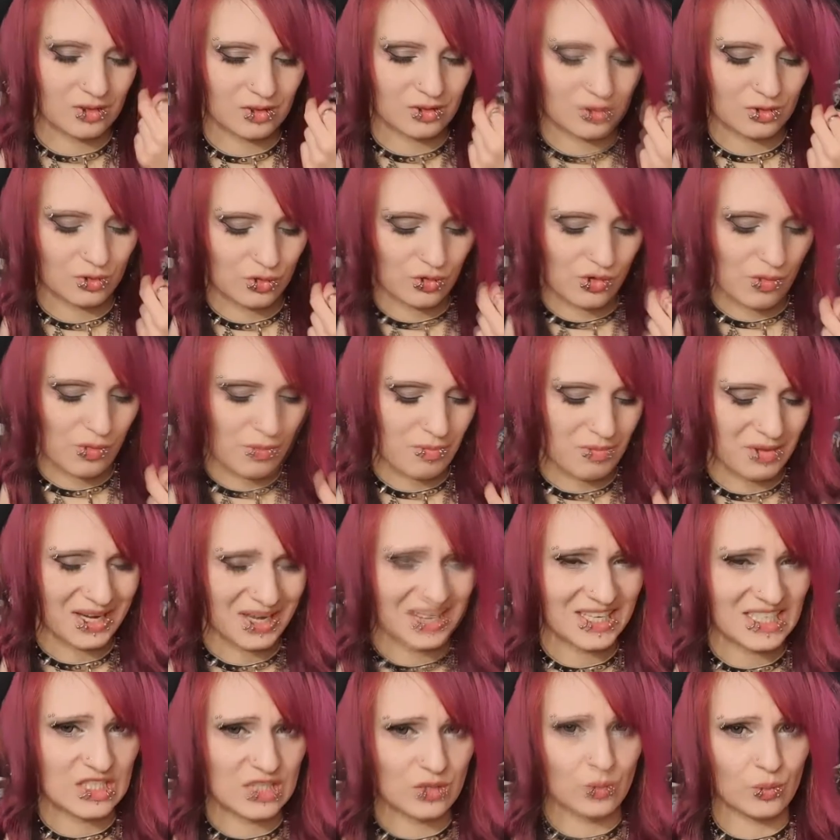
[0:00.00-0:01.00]
you
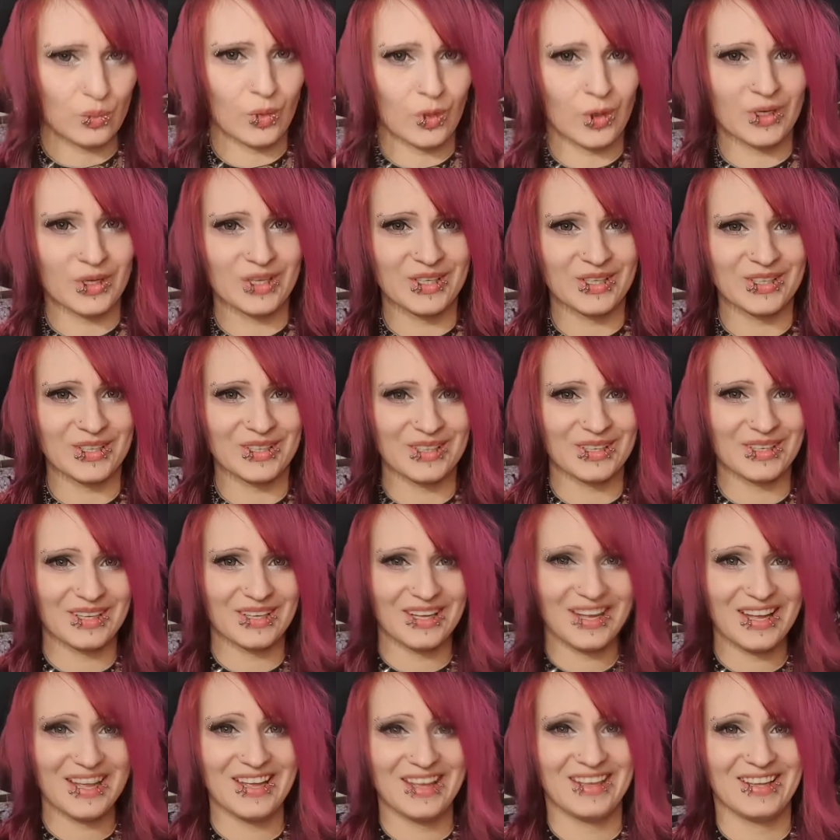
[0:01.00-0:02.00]
might wanna
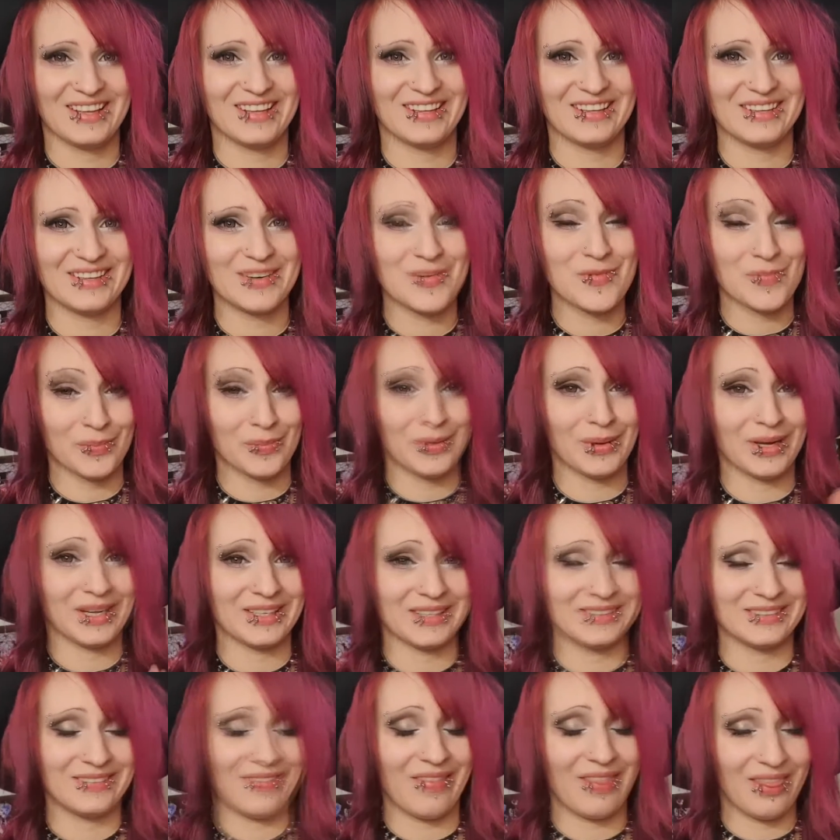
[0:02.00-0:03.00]

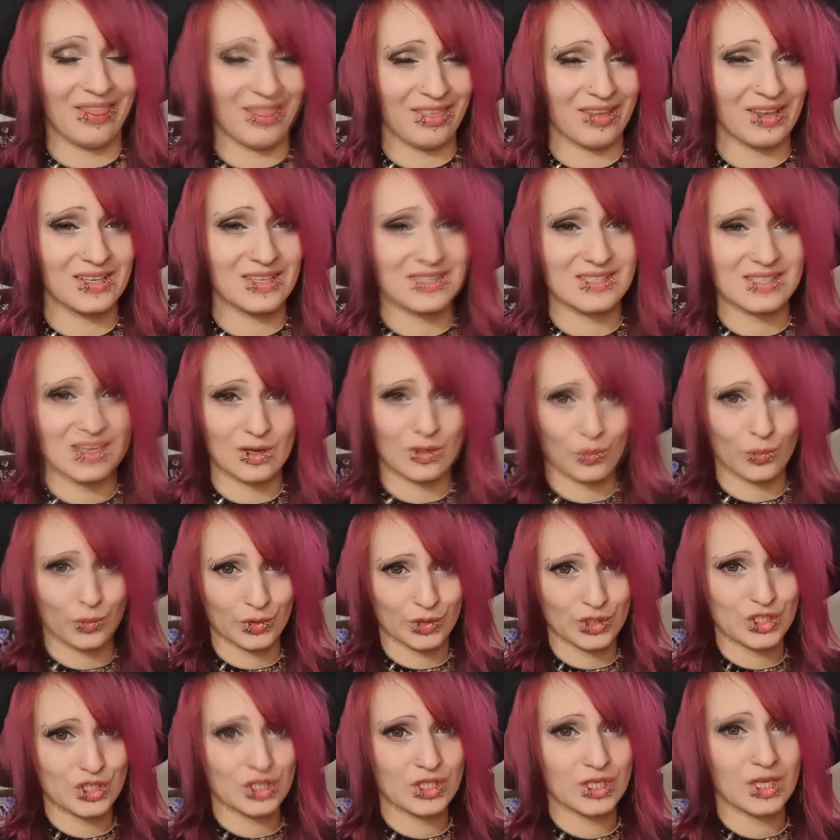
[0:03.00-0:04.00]
buy things at
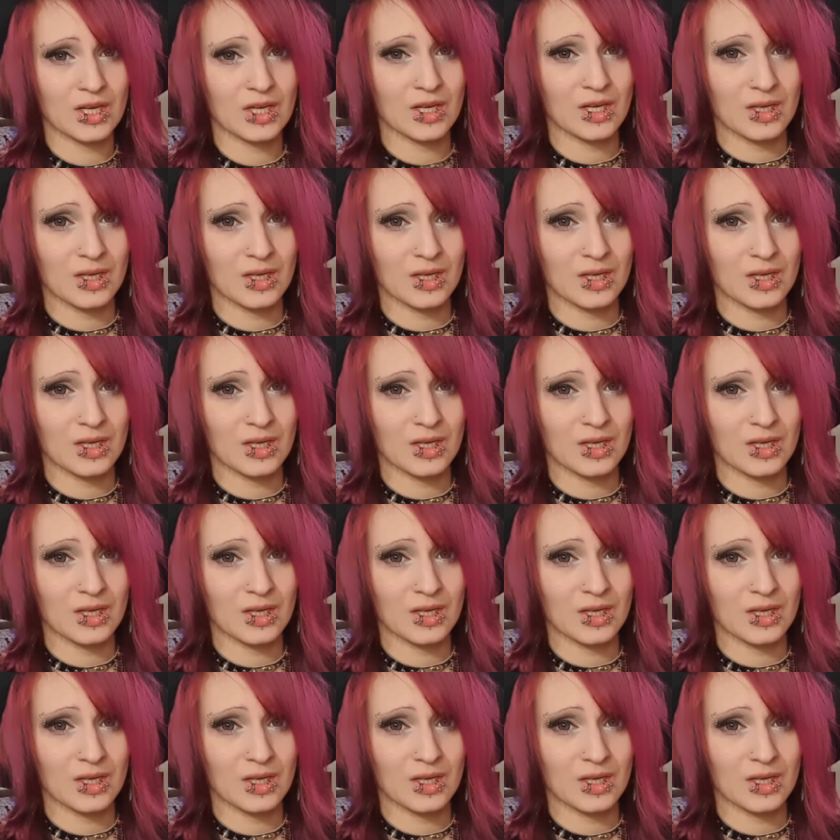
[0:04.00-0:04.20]
which